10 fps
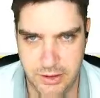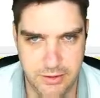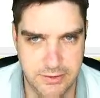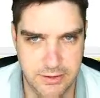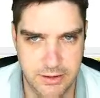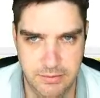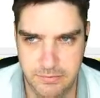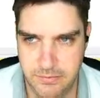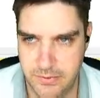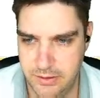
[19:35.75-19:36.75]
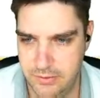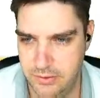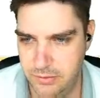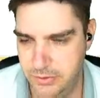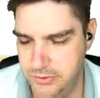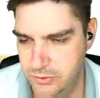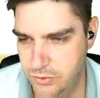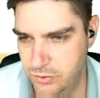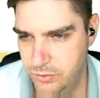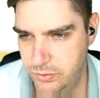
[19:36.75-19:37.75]
answer. And so
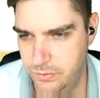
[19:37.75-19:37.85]
blitz2